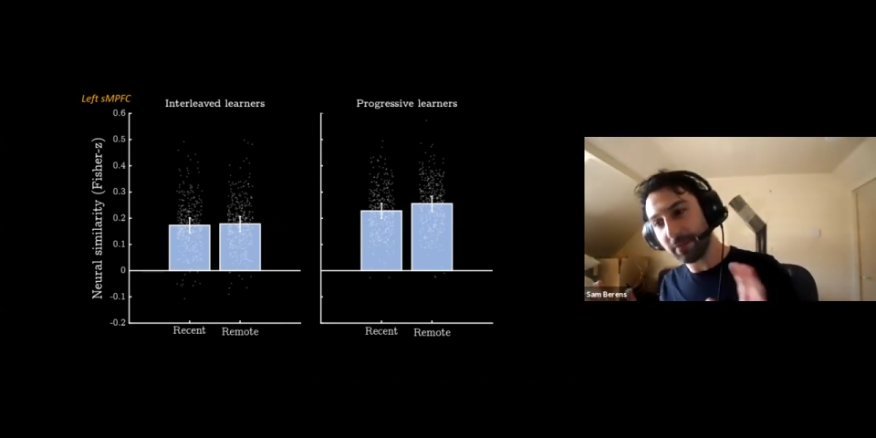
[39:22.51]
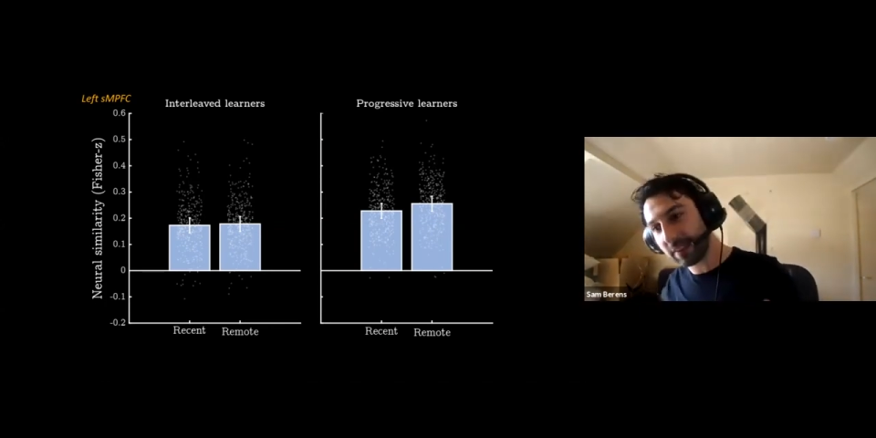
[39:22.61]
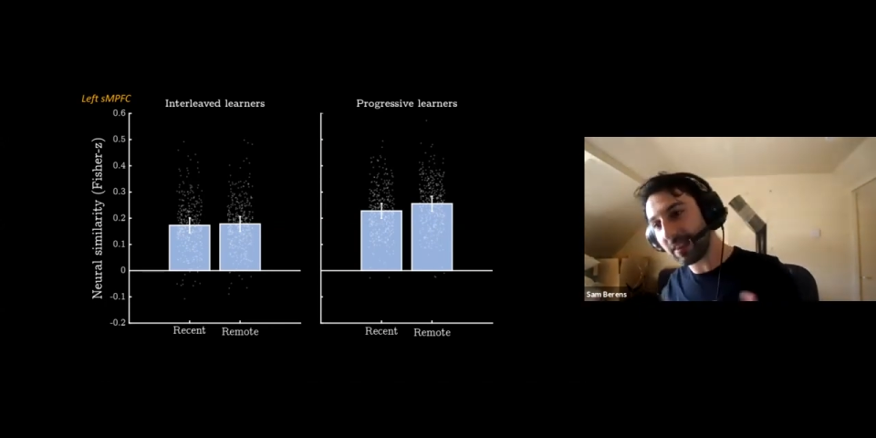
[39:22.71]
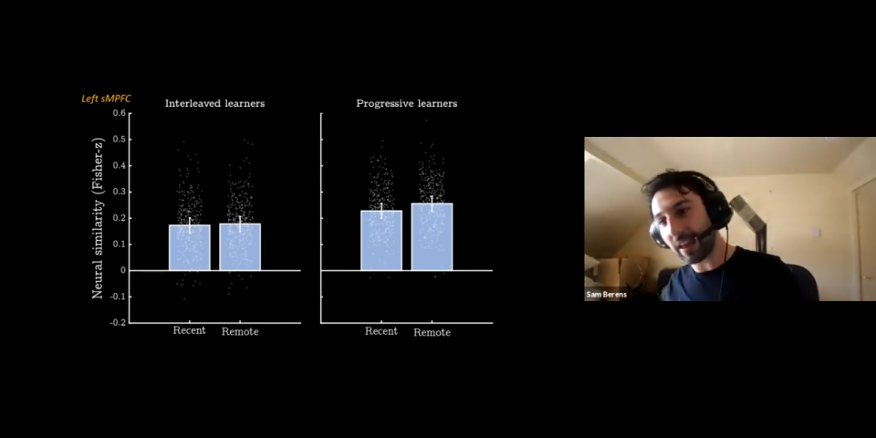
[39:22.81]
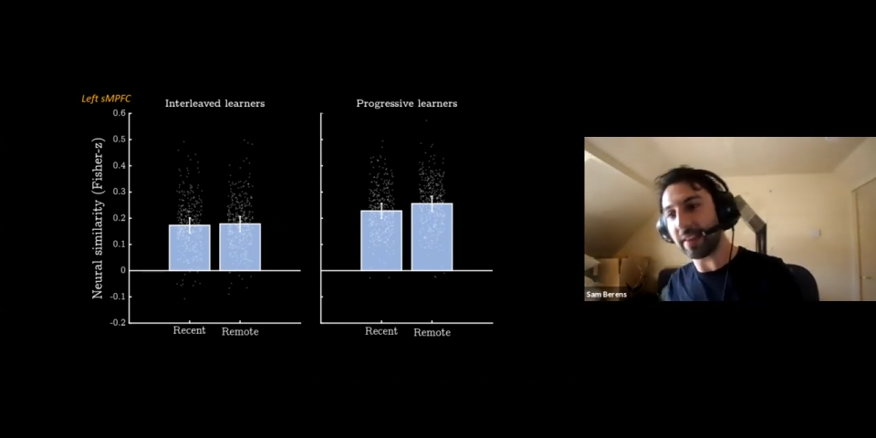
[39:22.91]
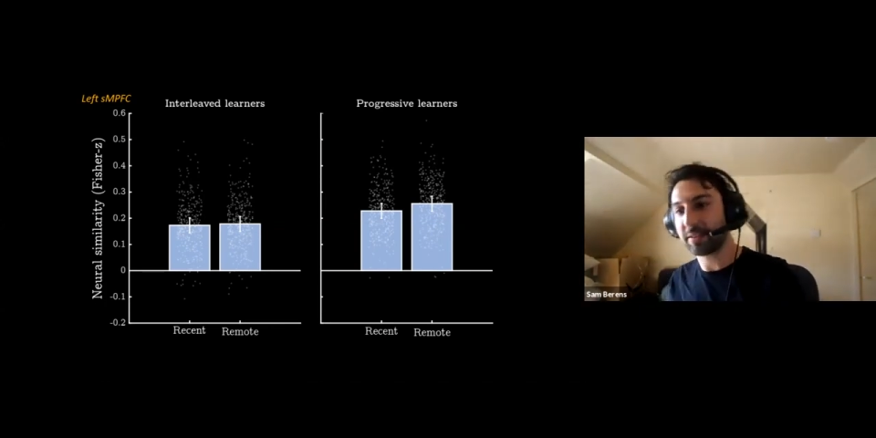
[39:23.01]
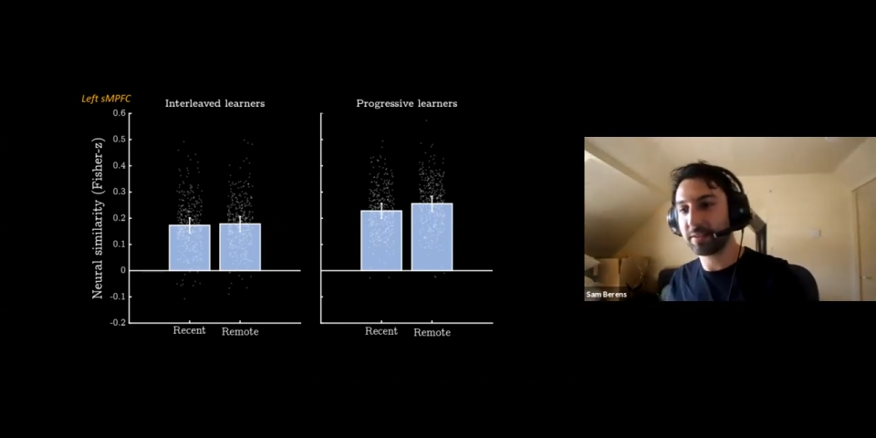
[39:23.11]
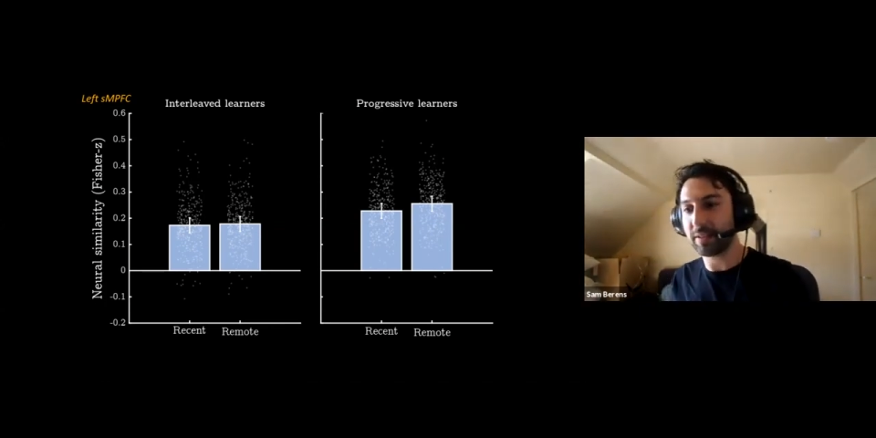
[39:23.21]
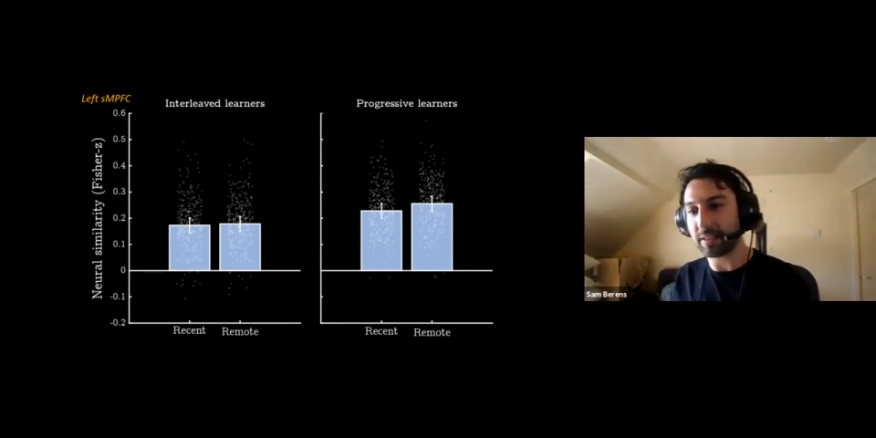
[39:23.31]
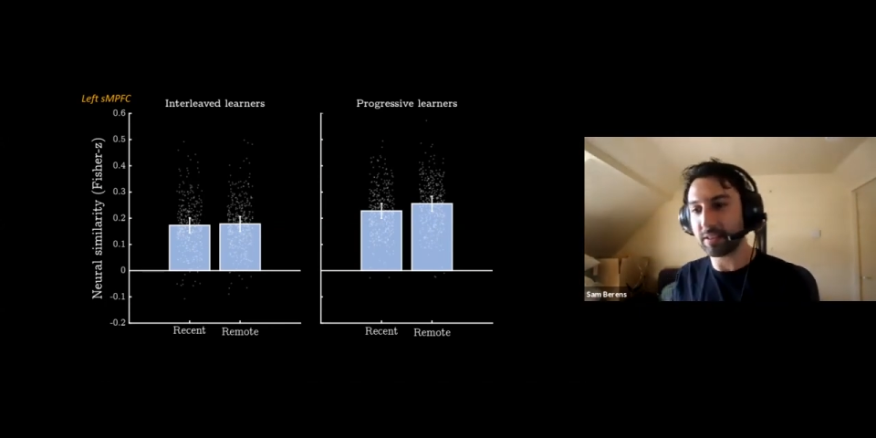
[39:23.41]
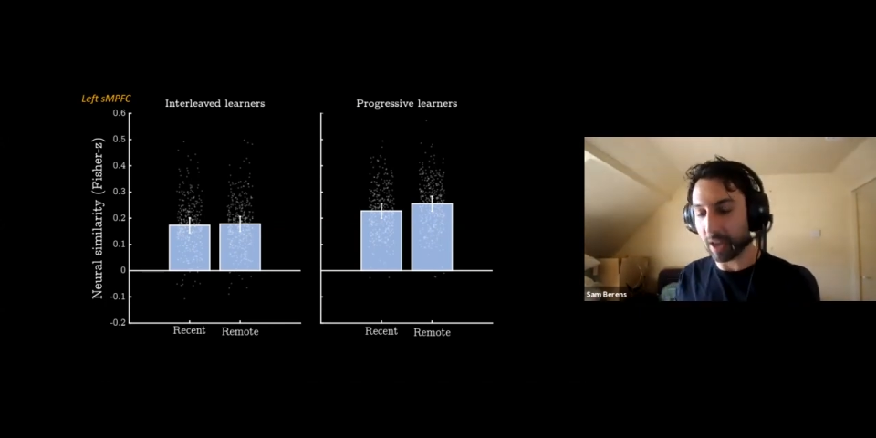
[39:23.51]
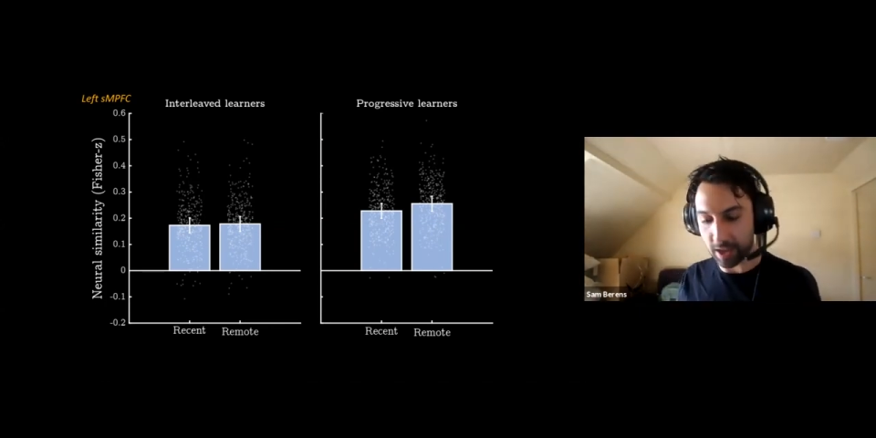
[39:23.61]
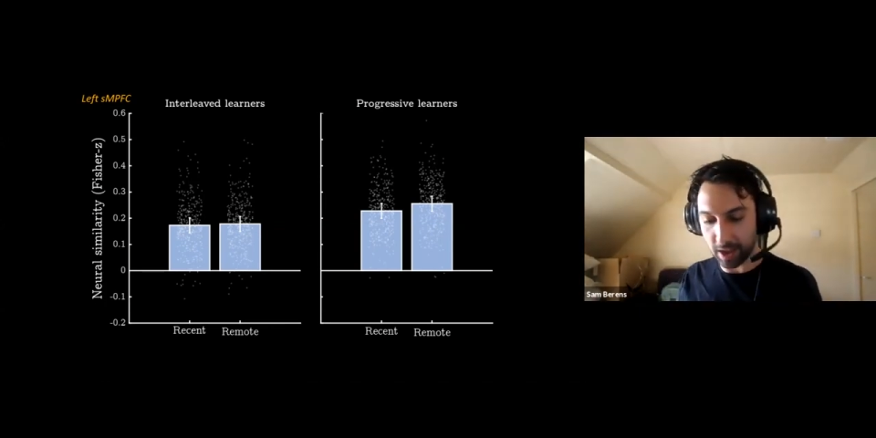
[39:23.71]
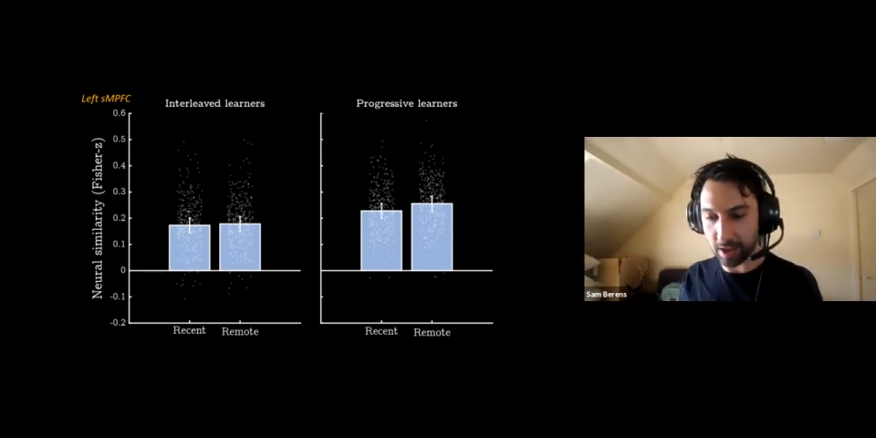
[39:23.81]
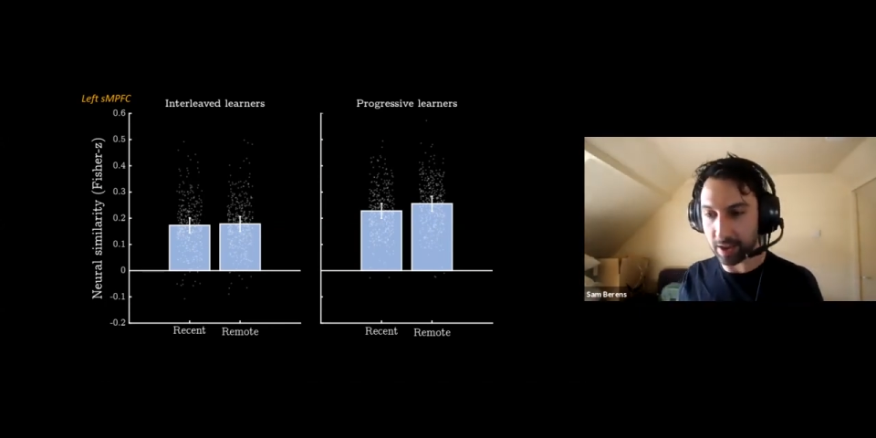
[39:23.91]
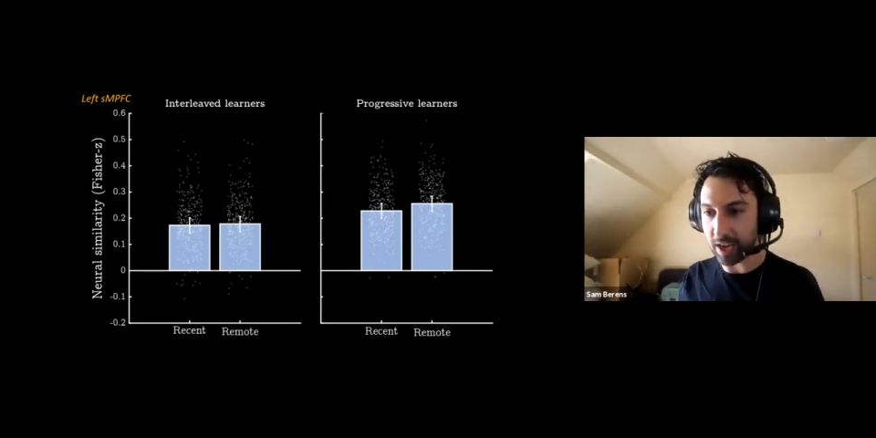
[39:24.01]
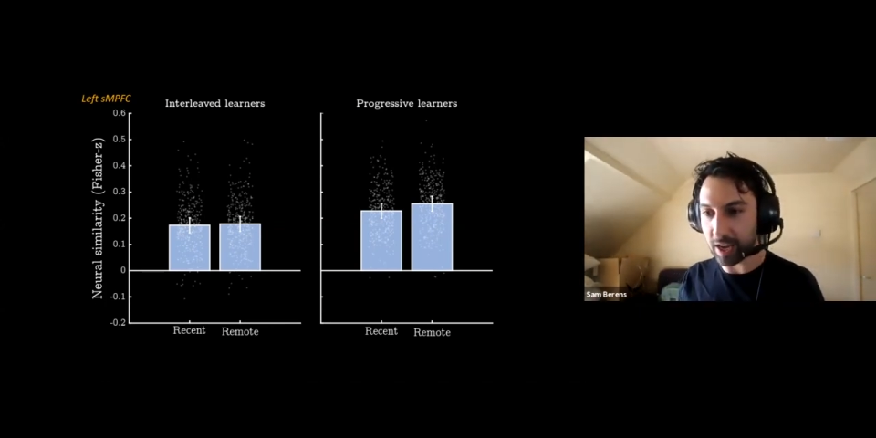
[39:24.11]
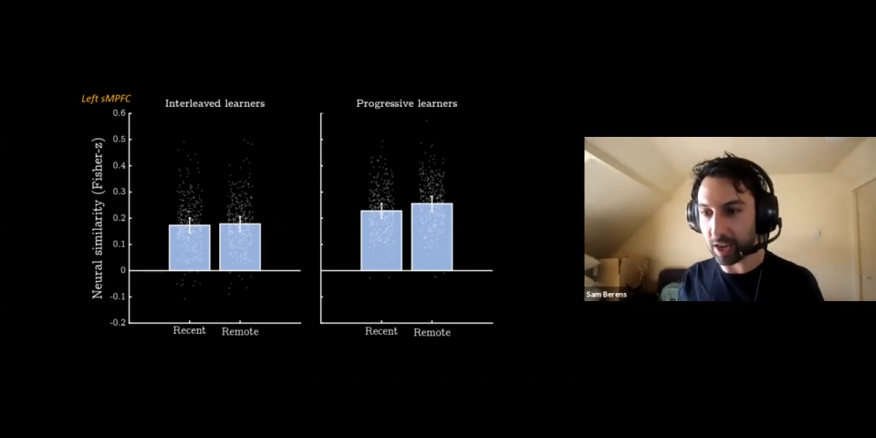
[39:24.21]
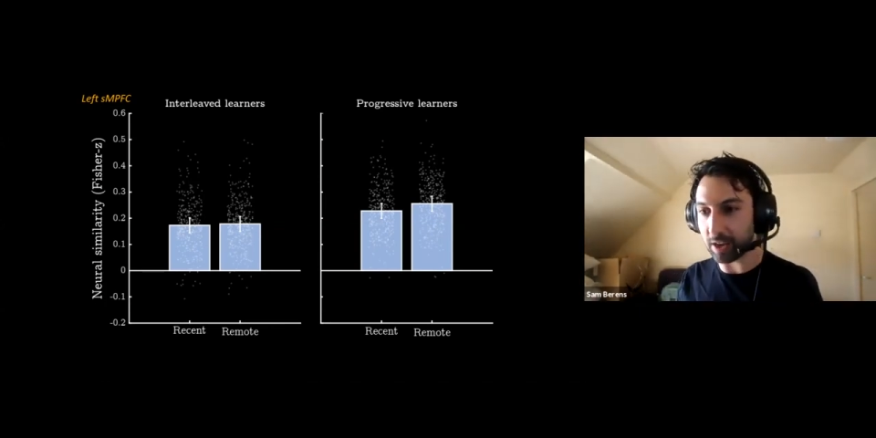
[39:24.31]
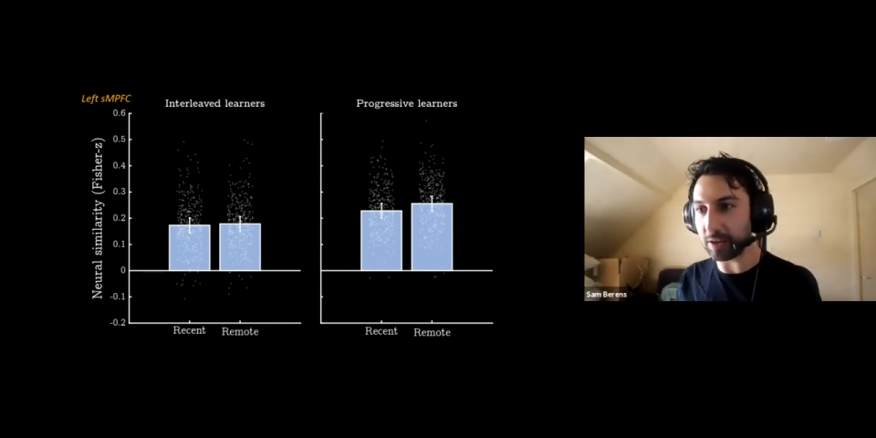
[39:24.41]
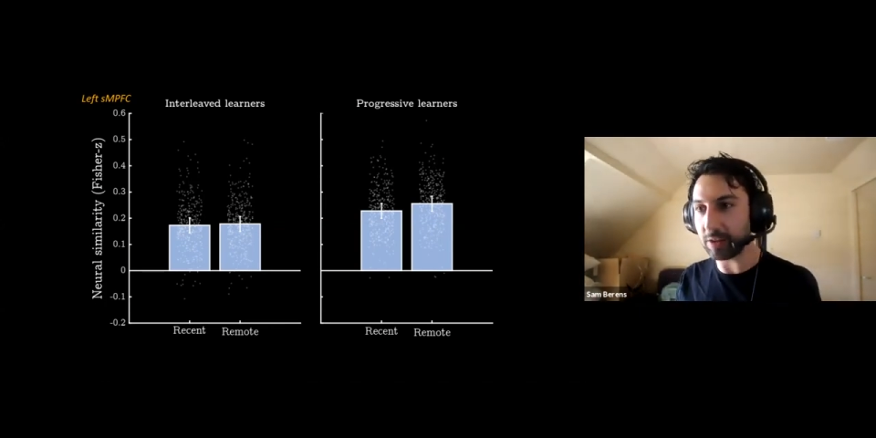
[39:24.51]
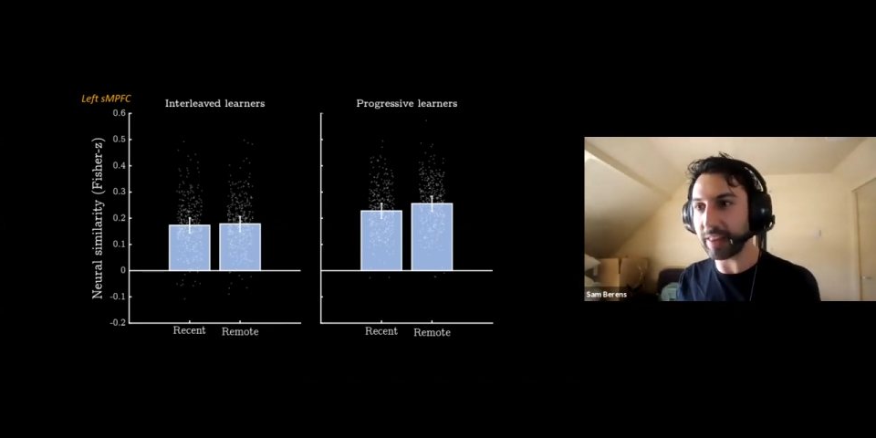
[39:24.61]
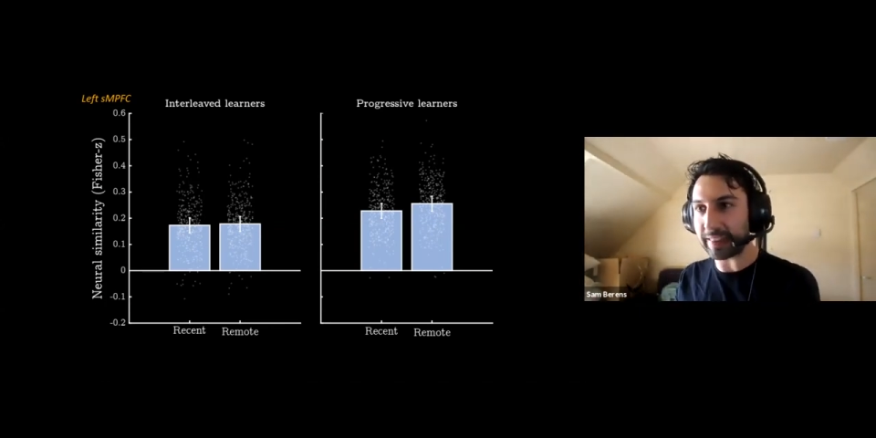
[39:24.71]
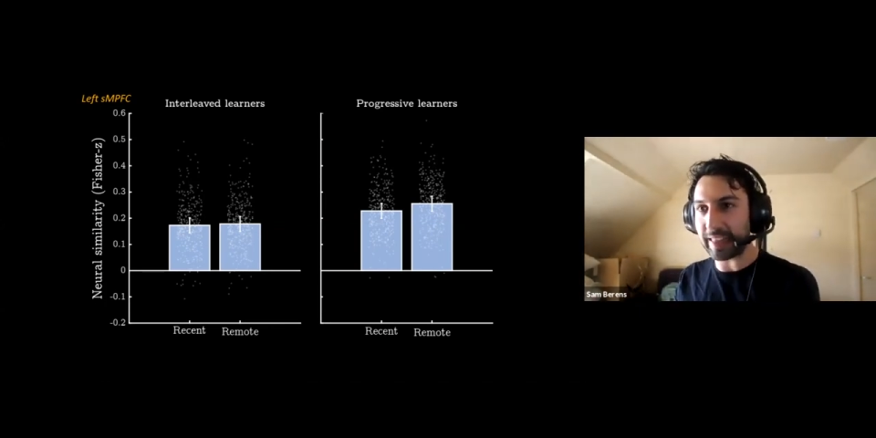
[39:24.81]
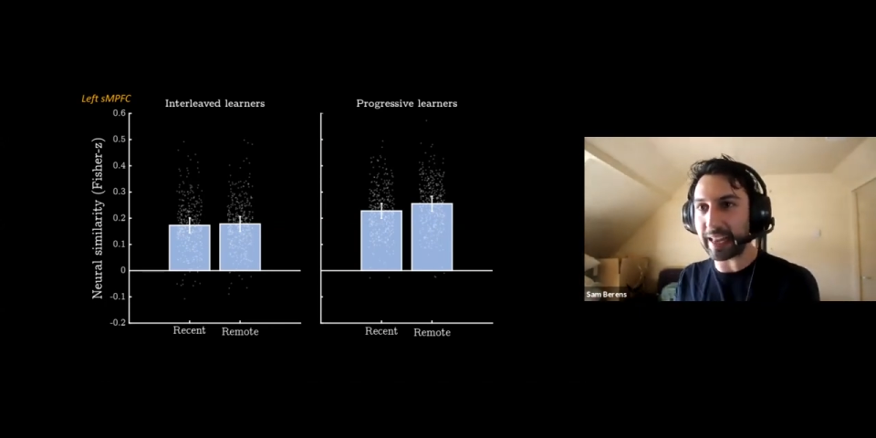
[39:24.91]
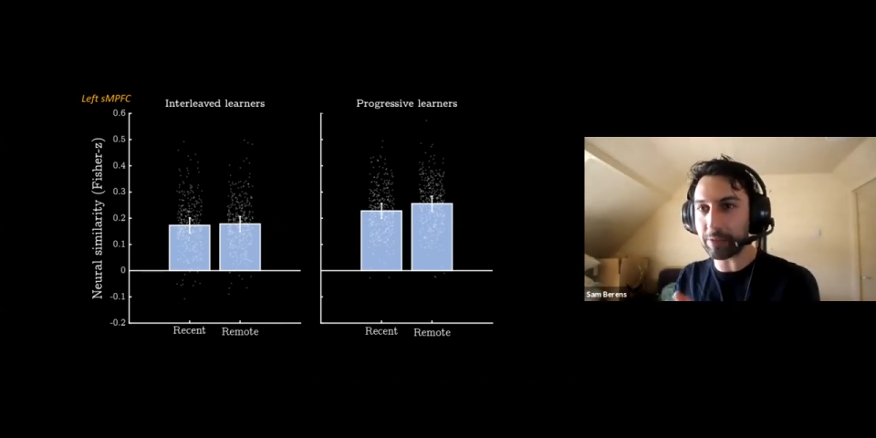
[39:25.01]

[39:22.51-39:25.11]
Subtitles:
that